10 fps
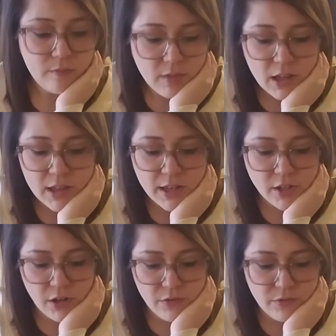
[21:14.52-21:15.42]
They
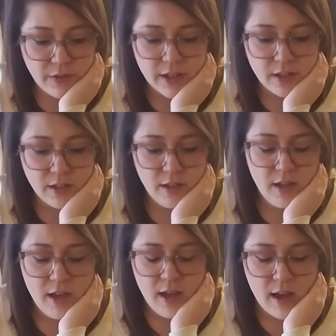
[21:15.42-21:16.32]
don't feel,
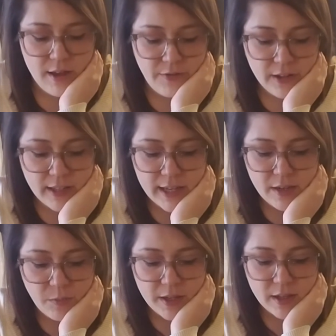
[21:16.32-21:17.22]
I feel
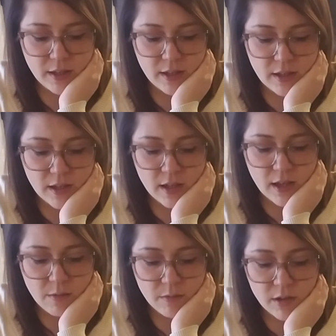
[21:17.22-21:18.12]
with
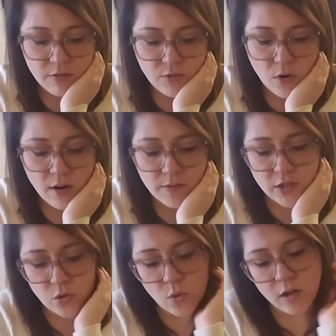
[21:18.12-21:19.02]
the Four of
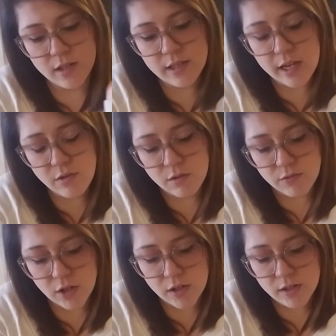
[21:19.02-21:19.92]
Swords in
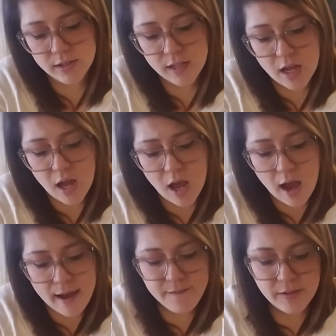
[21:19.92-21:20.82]
reverse,
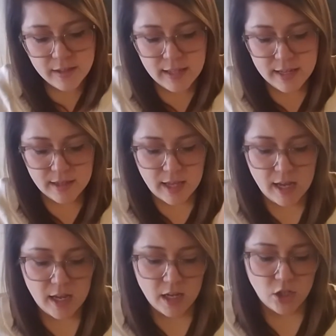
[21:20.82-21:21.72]
I feel
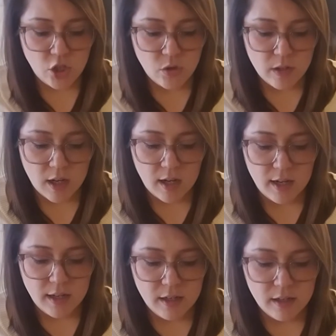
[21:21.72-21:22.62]
they
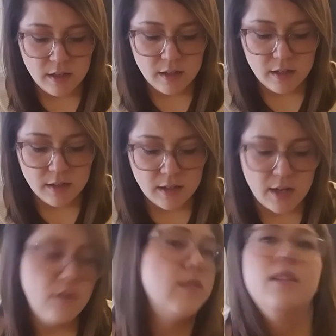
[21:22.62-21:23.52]

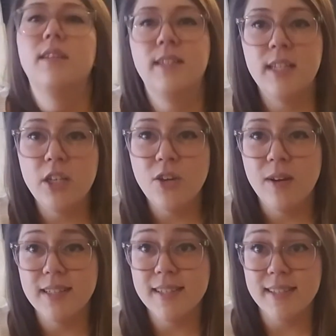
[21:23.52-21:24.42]
don't see you
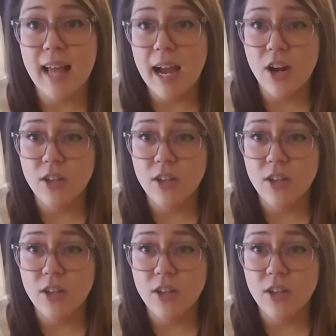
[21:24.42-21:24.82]
as a slacker.